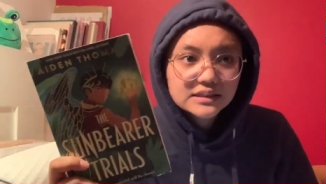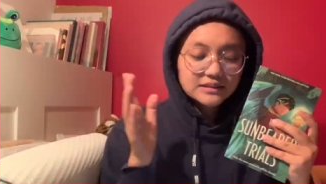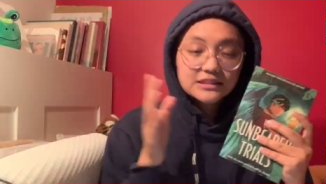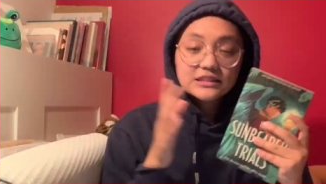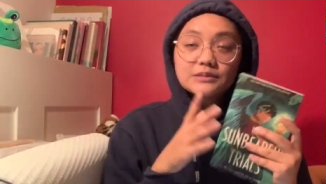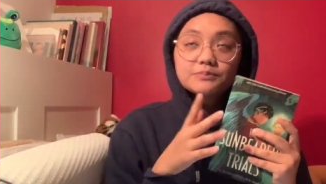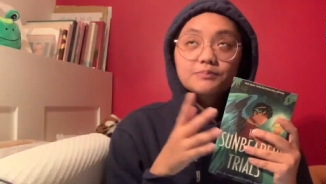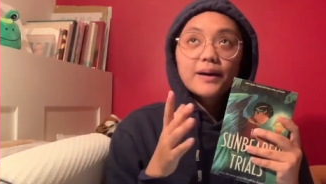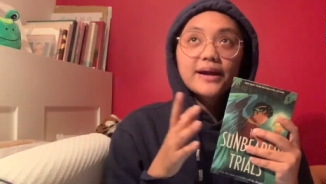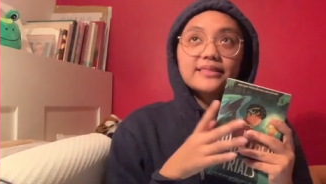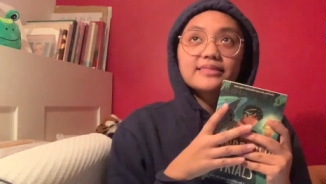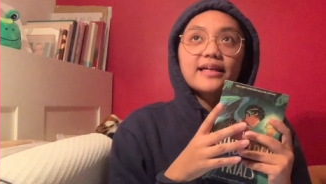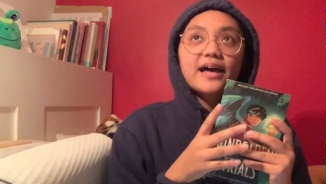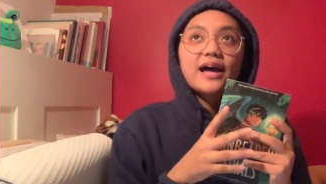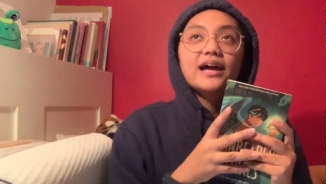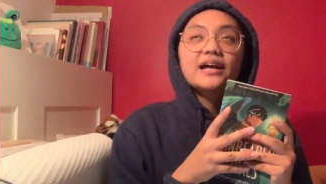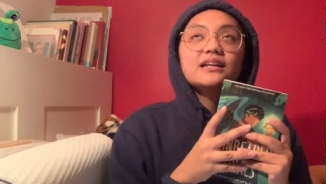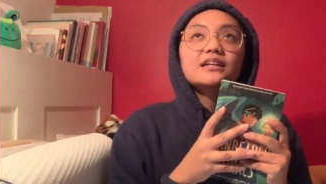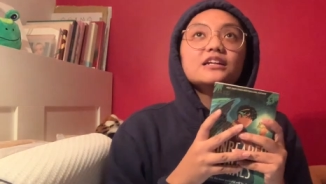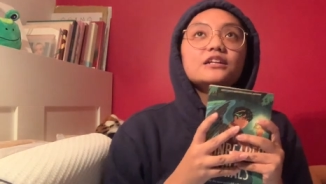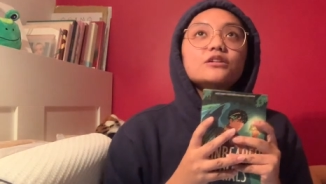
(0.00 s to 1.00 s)
Despite
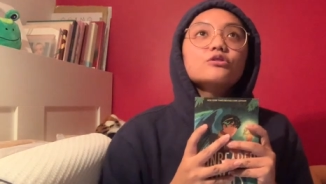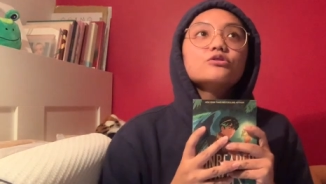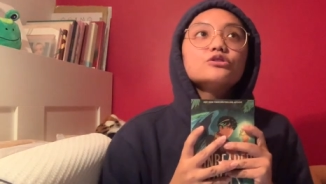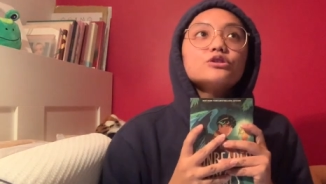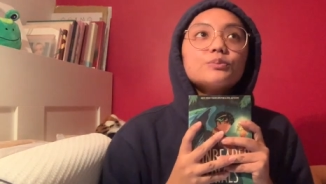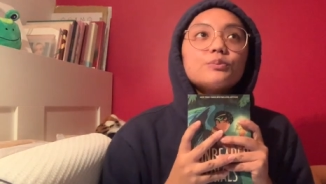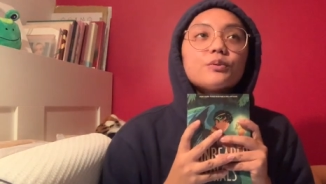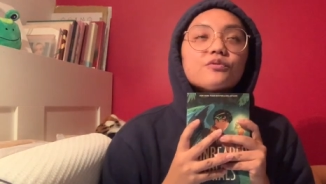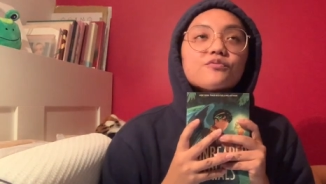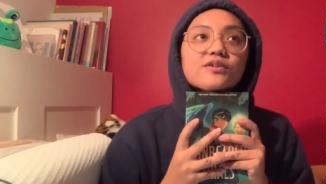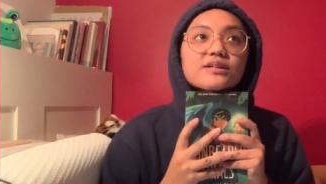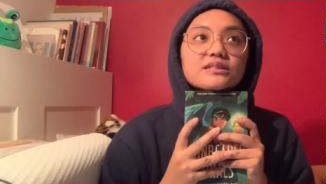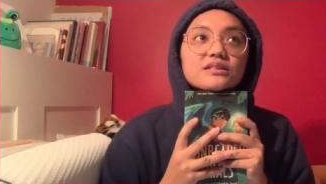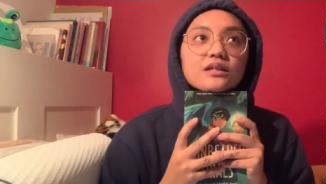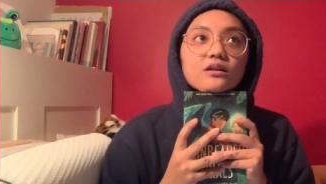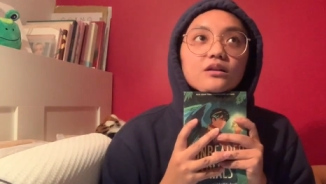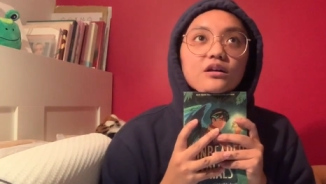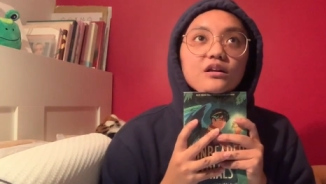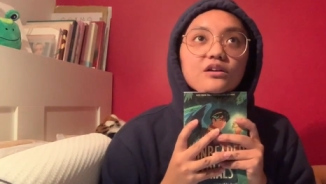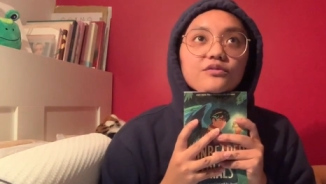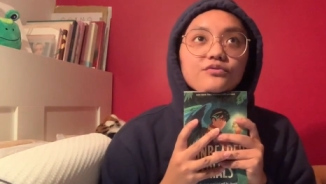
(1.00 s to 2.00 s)
that it also provides a
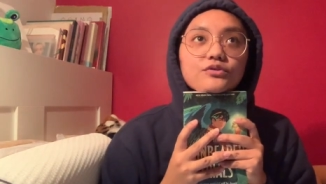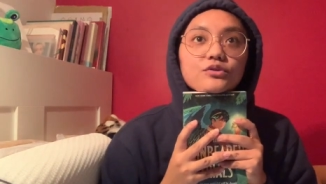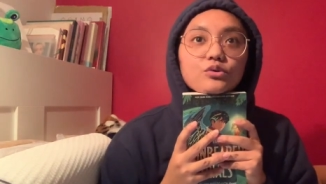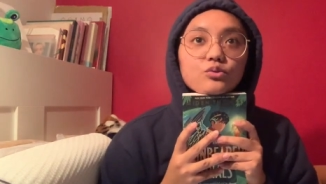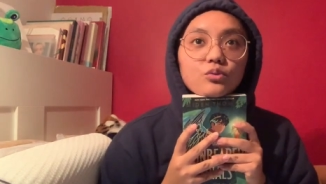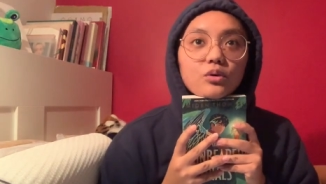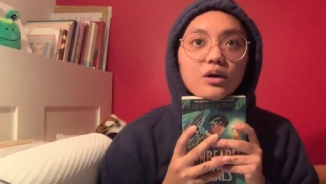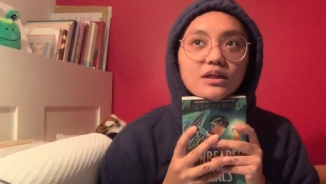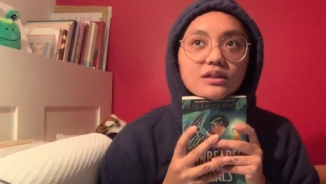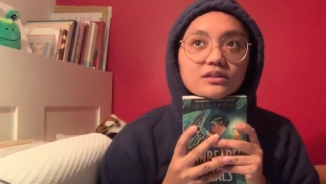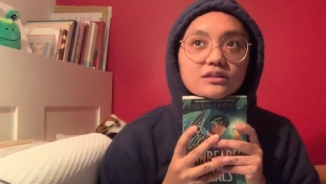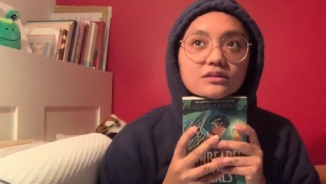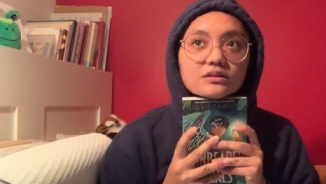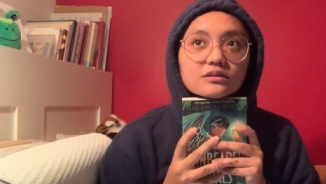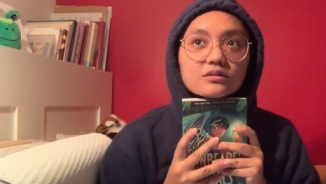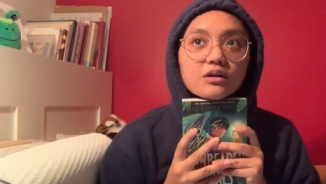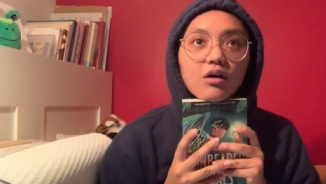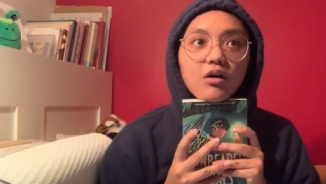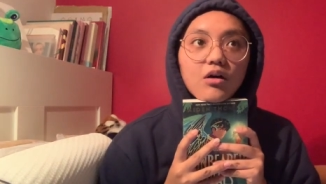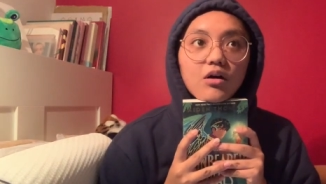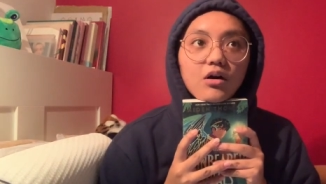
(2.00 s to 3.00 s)
lot of nuance
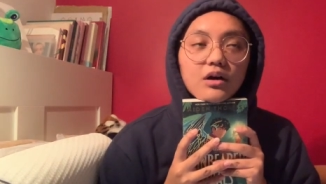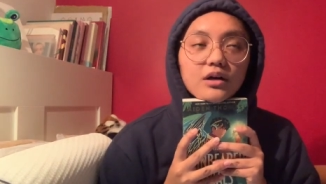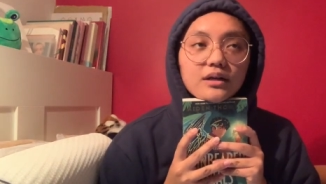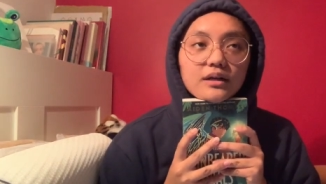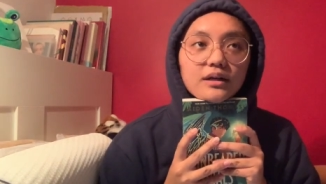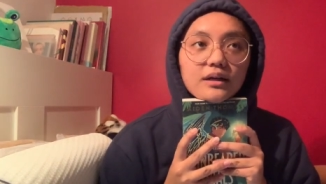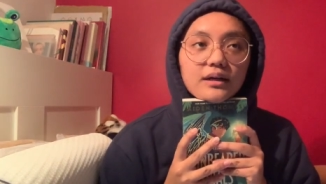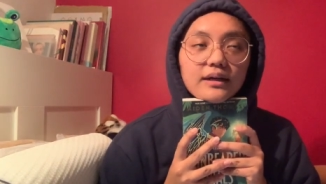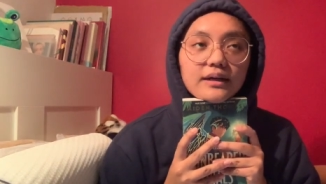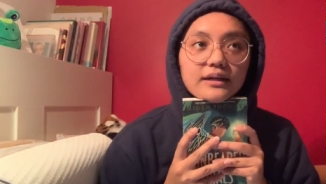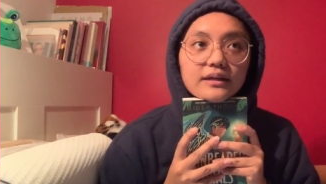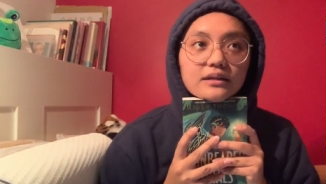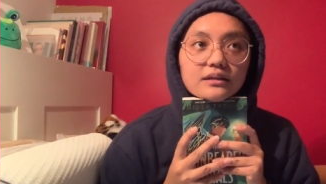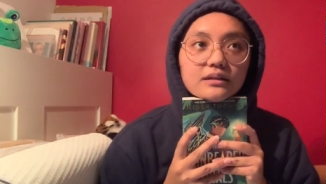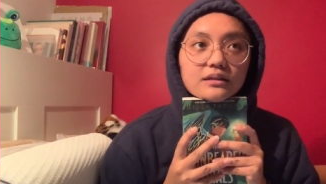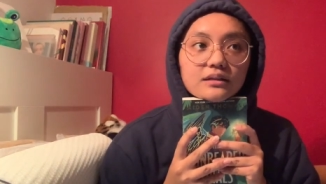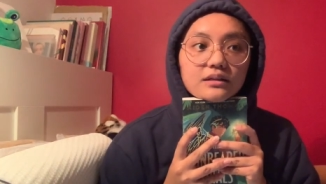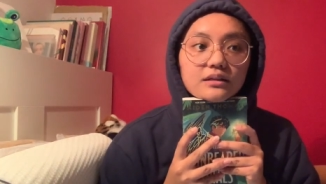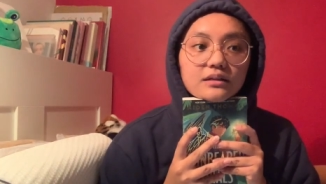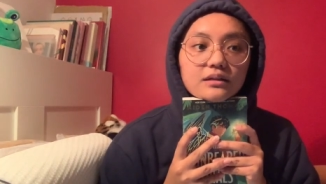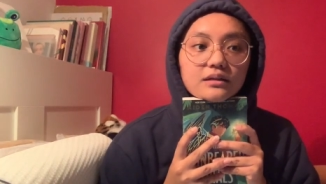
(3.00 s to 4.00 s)
on like
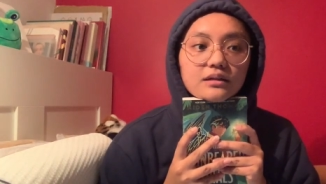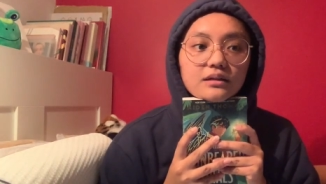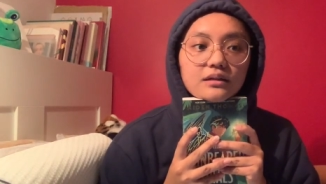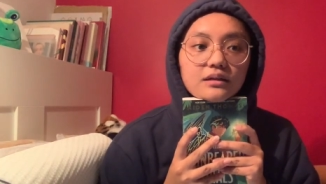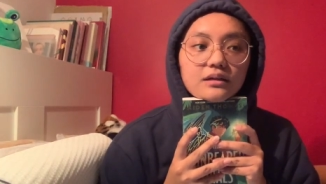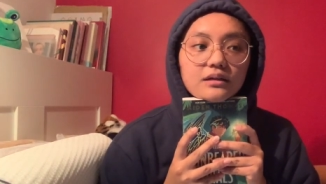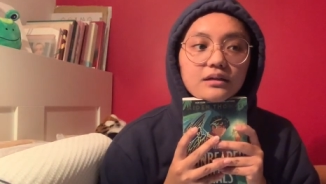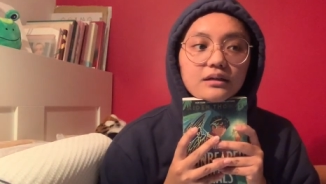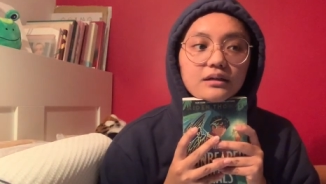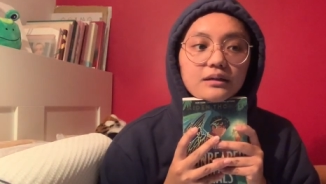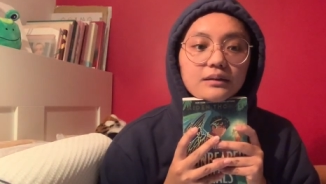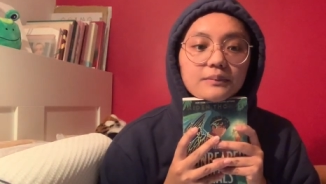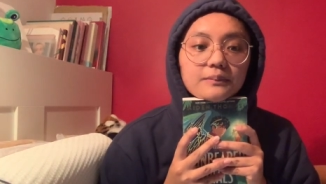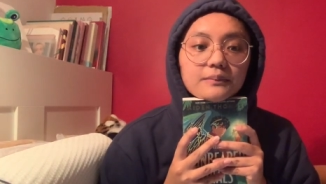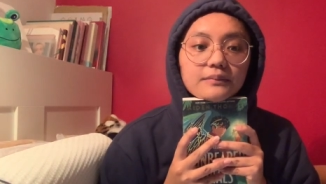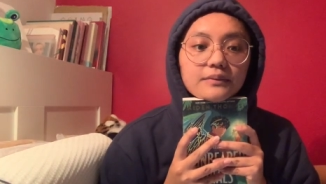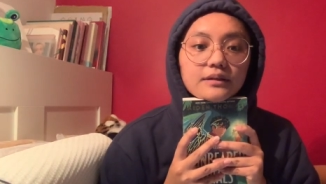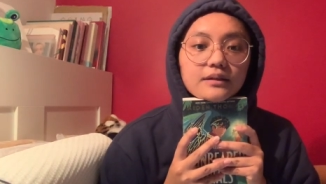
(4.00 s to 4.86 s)
um,